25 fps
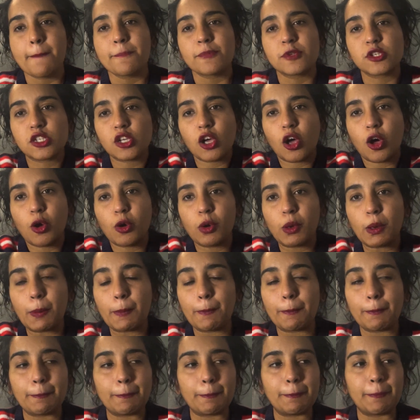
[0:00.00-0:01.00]

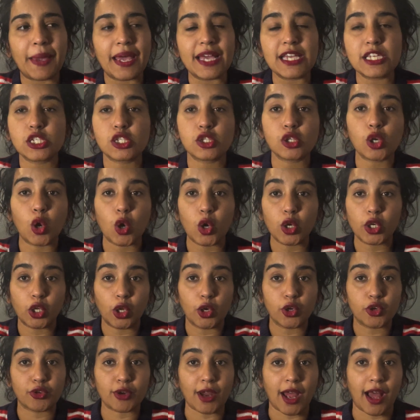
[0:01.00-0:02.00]
So based on
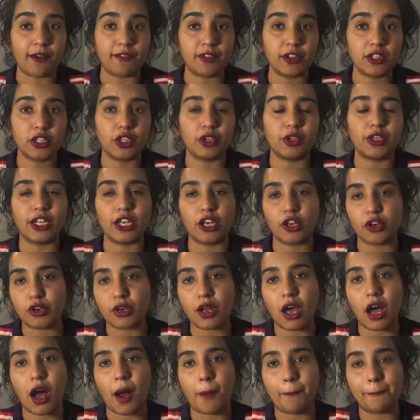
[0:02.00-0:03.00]
your travel, you need
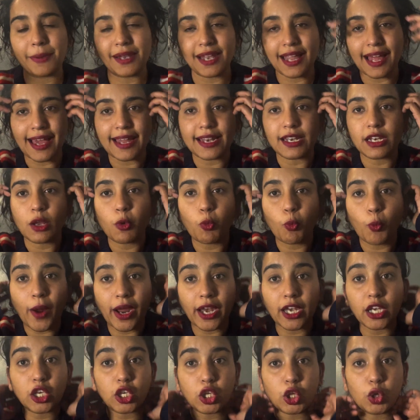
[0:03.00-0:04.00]
to plan
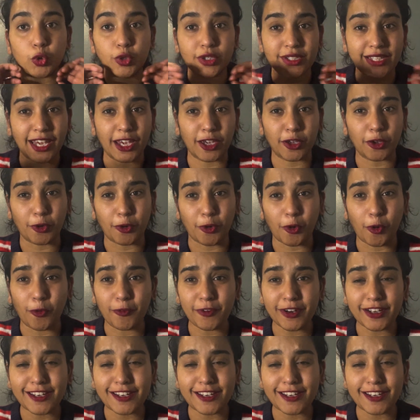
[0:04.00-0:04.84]
when you take your COVID